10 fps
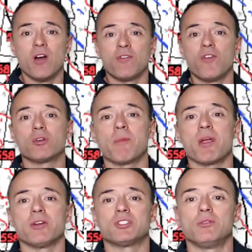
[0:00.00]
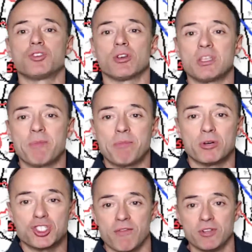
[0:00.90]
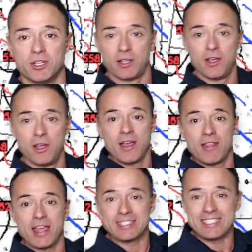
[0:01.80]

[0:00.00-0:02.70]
Folks, some areas in New Jersey may push 70. Then